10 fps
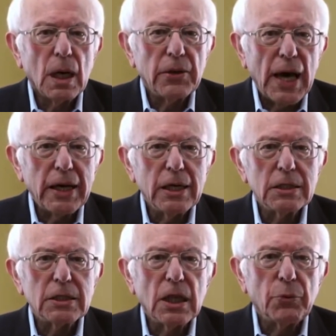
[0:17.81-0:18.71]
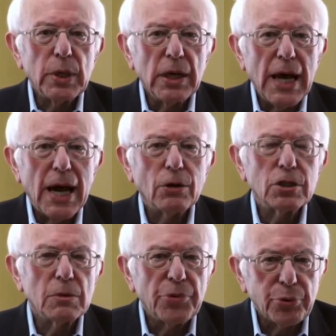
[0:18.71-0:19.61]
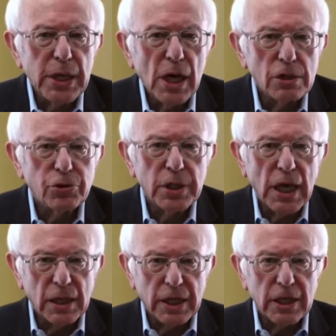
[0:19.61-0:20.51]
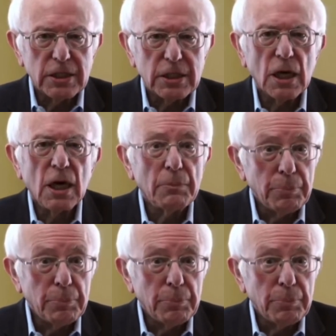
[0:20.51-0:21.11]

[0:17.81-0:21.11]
And that is that we are now some 300 delegates